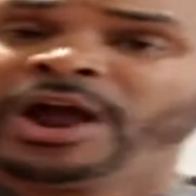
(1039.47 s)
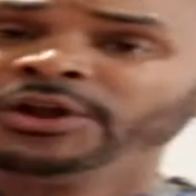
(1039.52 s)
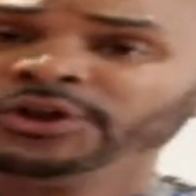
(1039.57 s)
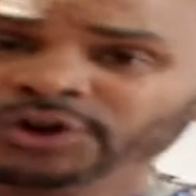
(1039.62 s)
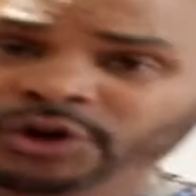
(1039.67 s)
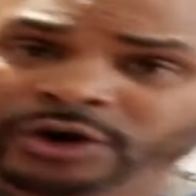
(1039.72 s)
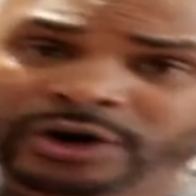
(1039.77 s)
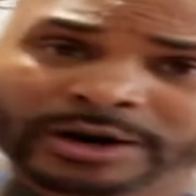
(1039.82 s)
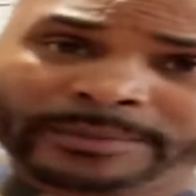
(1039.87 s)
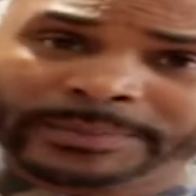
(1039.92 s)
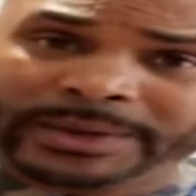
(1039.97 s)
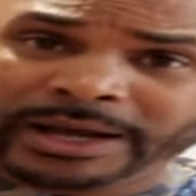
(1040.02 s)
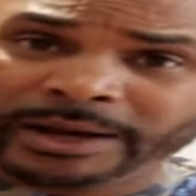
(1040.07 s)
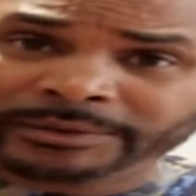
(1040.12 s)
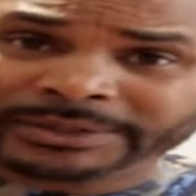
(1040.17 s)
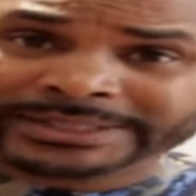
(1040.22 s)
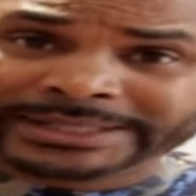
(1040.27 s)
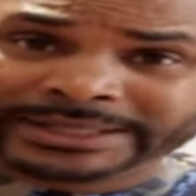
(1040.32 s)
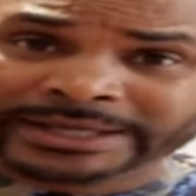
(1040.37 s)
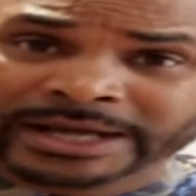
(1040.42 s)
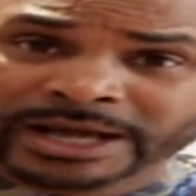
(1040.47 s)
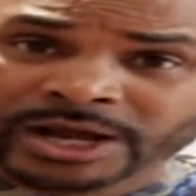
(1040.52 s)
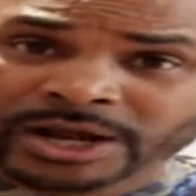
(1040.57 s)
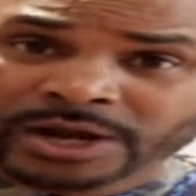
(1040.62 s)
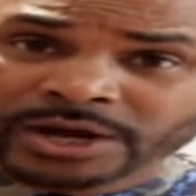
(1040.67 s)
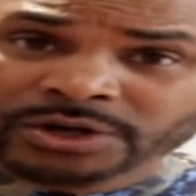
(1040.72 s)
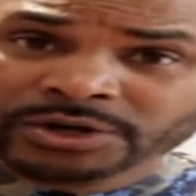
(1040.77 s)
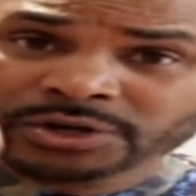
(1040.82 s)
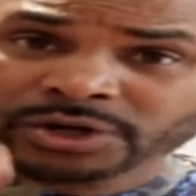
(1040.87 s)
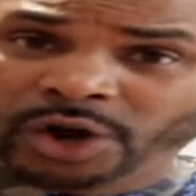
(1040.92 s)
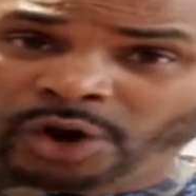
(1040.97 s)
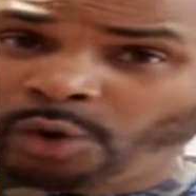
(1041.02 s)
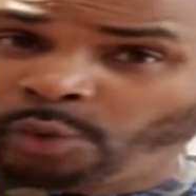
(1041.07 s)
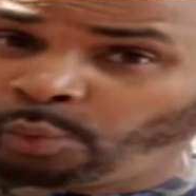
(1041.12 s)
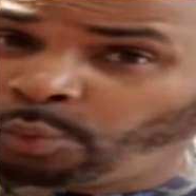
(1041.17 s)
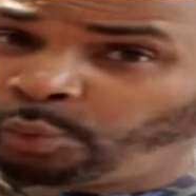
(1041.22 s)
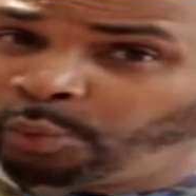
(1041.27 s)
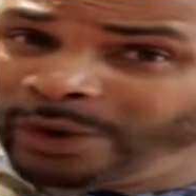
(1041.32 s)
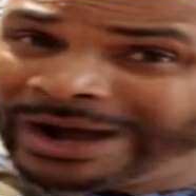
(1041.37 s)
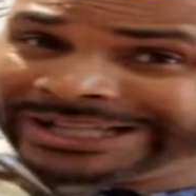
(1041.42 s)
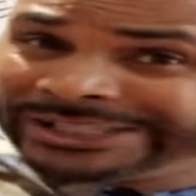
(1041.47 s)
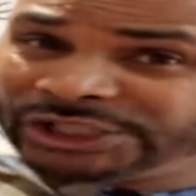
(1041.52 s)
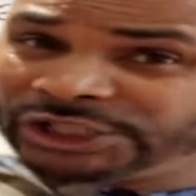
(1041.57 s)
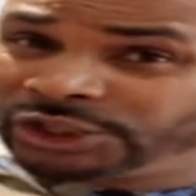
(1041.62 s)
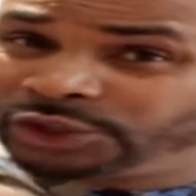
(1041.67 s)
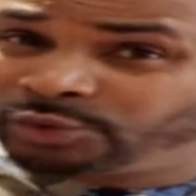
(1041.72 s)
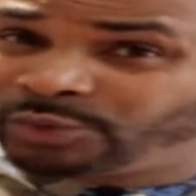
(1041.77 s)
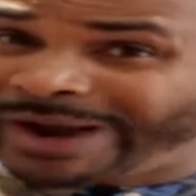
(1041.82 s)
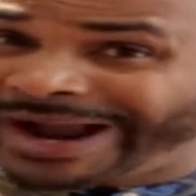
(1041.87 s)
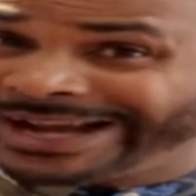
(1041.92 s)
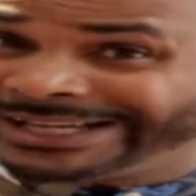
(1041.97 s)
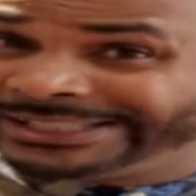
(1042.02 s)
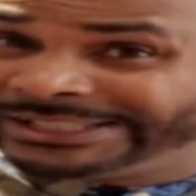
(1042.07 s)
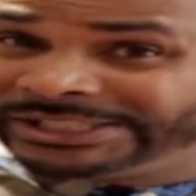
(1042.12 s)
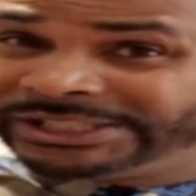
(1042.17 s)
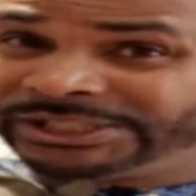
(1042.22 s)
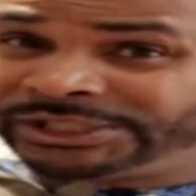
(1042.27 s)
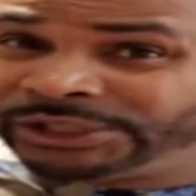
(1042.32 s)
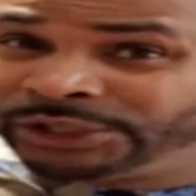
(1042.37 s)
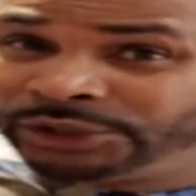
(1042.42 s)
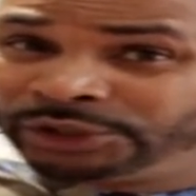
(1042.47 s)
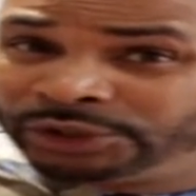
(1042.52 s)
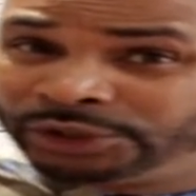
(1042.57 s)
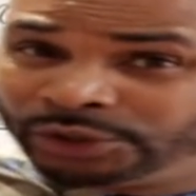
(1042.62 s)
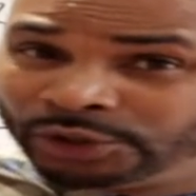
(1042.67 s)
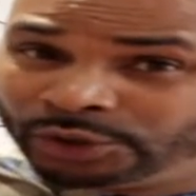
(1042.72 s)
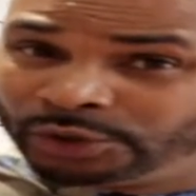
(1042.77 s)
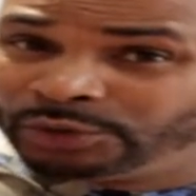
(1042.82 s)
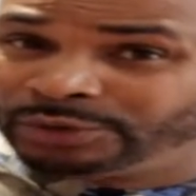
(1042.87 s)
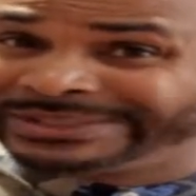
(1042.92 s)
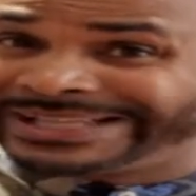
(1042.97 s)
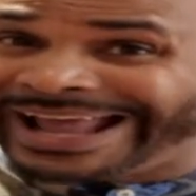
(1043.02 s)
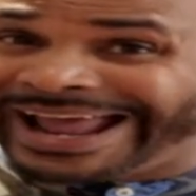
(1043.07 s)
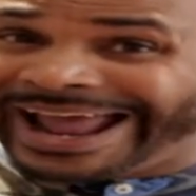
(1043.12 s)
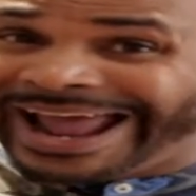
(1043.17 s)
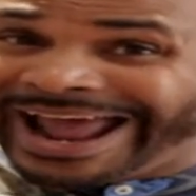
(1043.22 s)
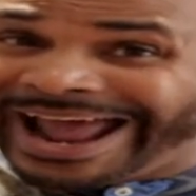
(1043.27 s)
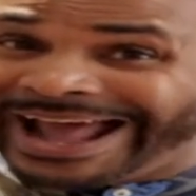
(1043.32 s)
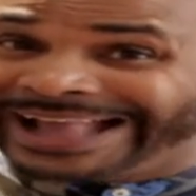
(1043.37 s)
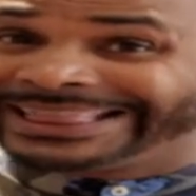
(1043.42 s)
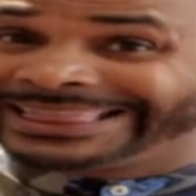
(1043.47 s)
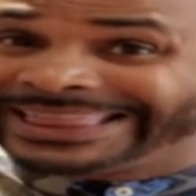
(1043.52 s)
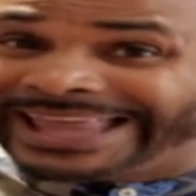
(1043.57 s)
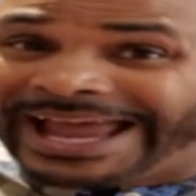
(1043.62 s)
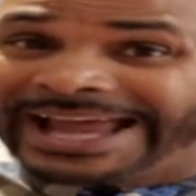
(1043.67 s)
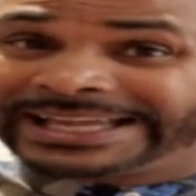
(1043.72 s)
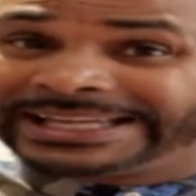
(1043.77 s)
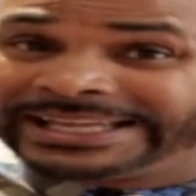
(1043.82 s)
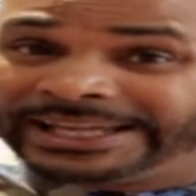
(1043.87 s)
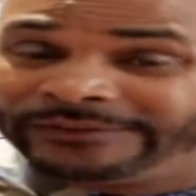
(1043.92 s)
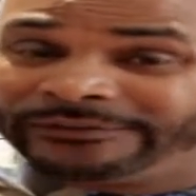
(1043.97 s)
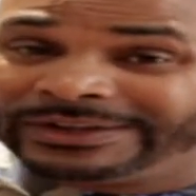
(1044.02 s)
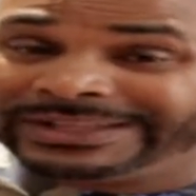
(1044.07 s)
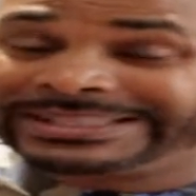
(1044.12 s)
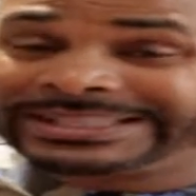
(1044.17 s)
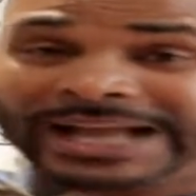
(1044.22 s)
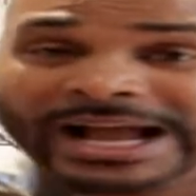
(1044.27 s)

You're going to be able to know what strategies to use at that given